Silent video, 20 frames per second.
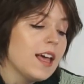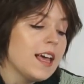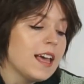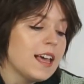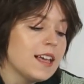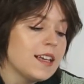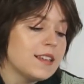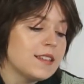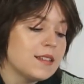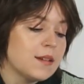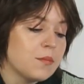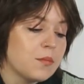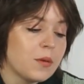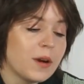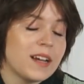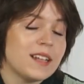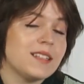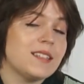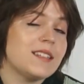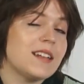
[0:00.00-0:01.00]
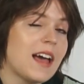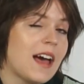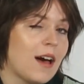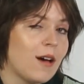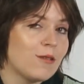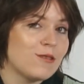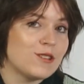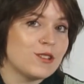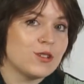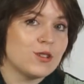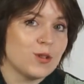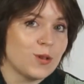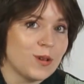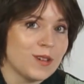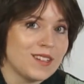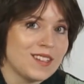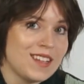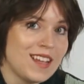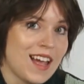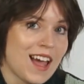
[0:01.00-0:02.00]
is pressed out
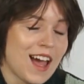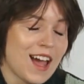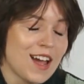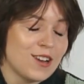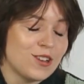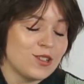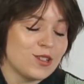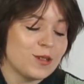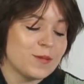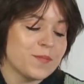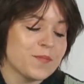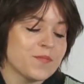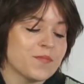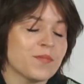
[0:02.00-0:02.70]
towards the edge.